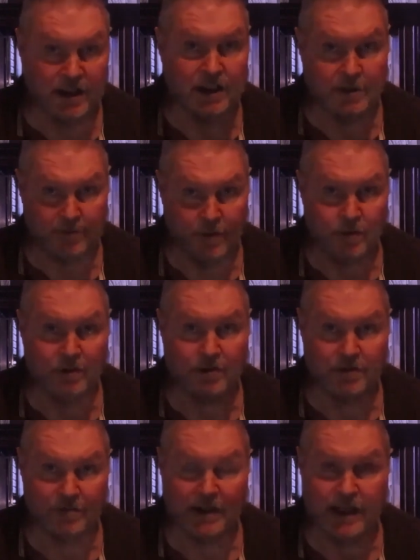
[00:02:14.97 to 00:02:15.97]
Again,
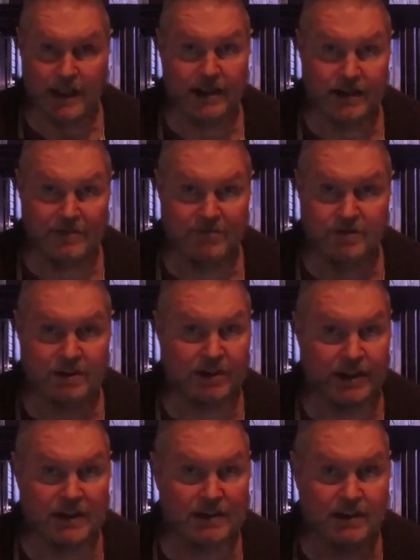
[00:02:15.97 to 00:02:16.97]
important to me. I didn't
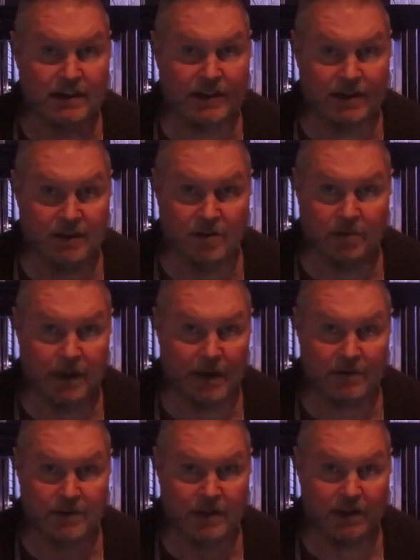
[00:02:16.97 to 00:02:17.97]
forget that they
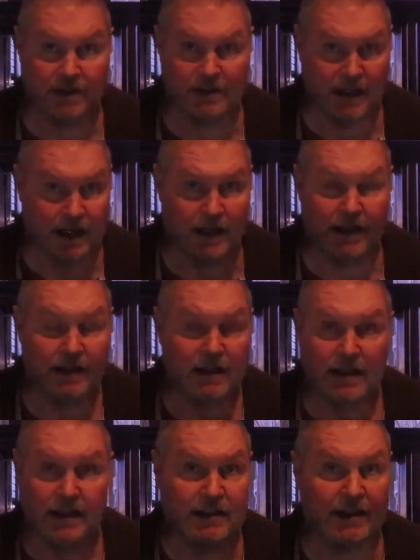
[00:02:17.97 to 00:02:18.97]
told me I was going to
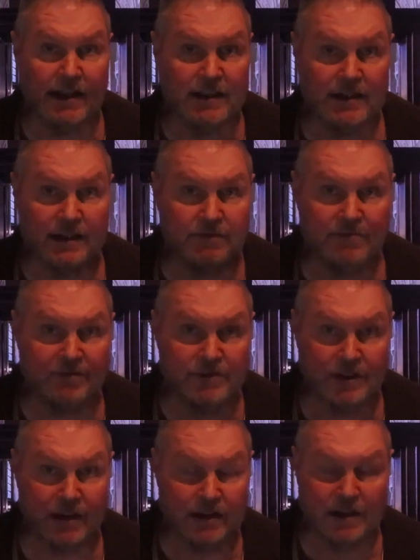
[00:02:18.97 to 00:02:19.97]
die, and I
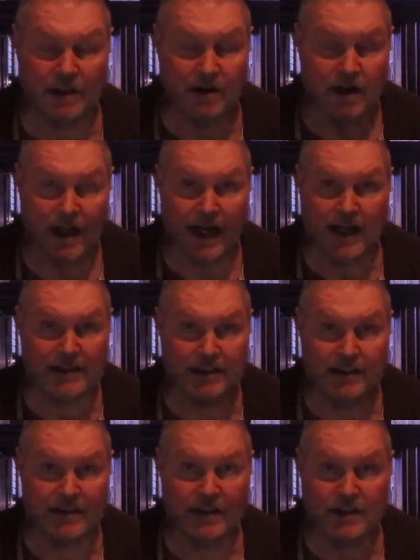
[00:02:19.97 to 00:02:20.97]
didn't, for, you know,
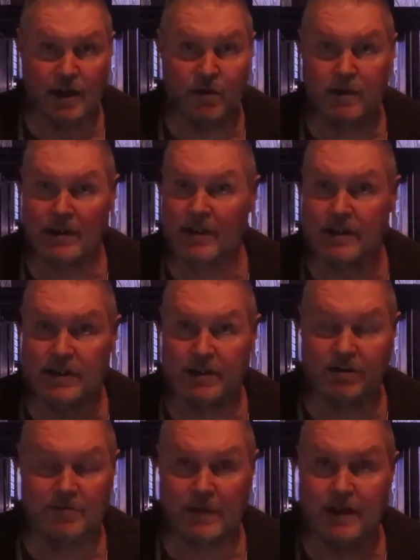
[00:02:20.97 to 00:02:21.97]
I didn't know and
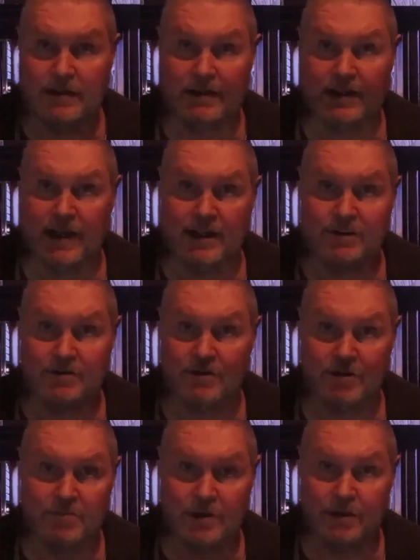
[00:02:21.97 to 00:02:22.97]
didn't expect the
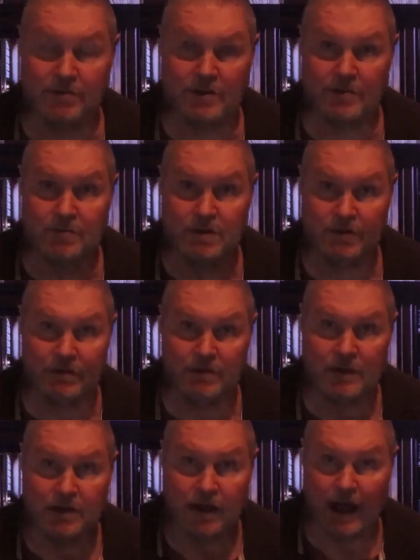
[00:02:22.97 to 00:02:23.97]
cancer to be
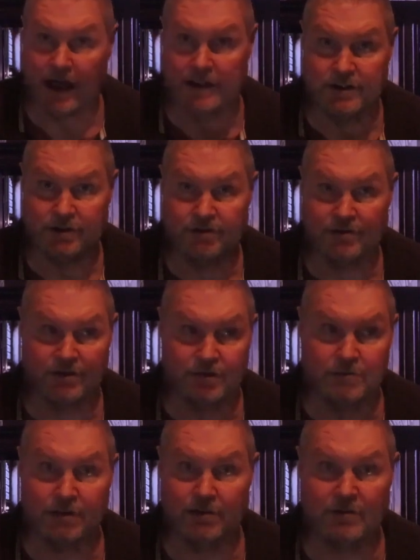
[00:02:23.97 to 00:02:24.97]
removed. I
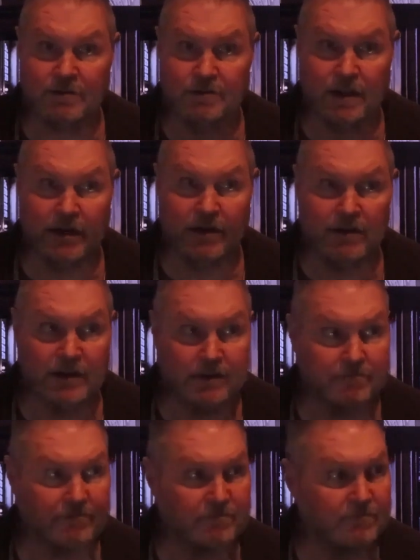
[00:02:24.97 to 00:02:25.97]
just assumed it was
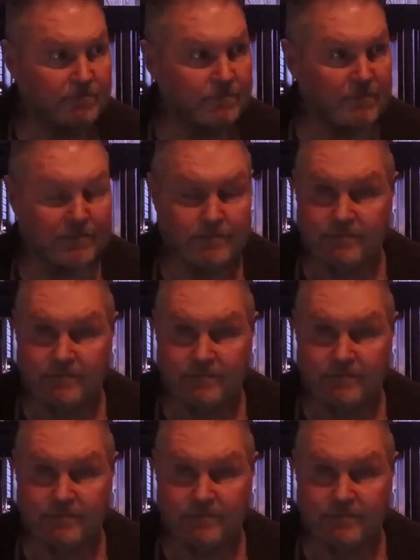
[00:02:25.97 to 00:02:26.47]
there, and